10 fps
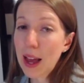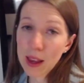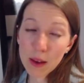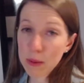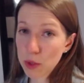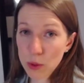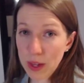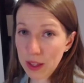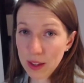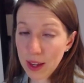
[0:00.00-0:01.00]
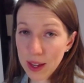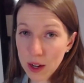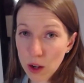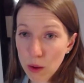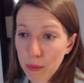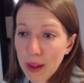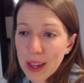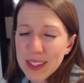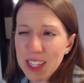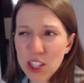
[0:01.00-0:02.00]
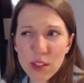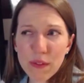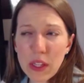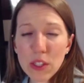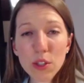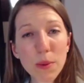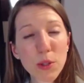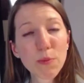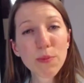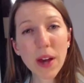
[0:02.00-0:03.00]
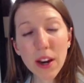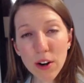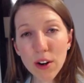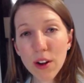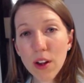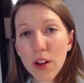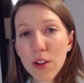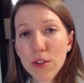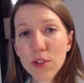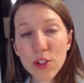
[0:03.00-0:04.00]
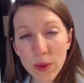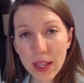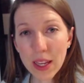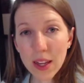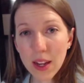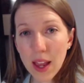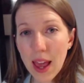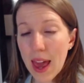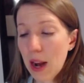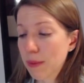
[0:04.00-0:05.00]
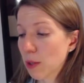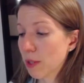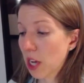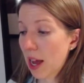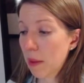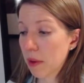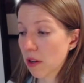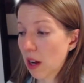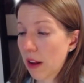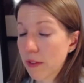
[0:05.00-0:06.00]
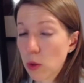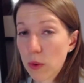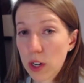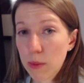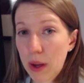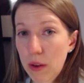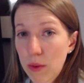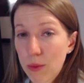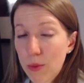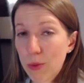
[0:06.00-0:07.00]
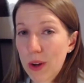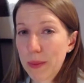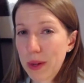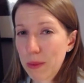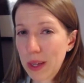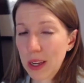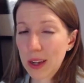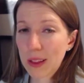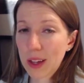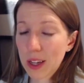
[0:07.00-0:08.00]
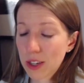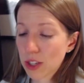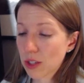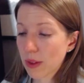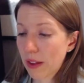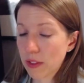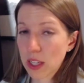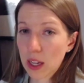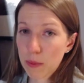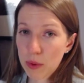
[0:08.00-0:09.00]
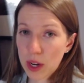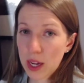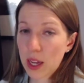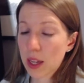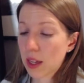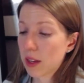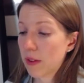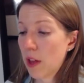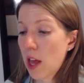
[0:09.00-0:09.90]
I am doing keto because I just feel so much better doing it, and I'm so much happier not having to worry about what I'm going to be eating at lunch, and do I have to take a break, and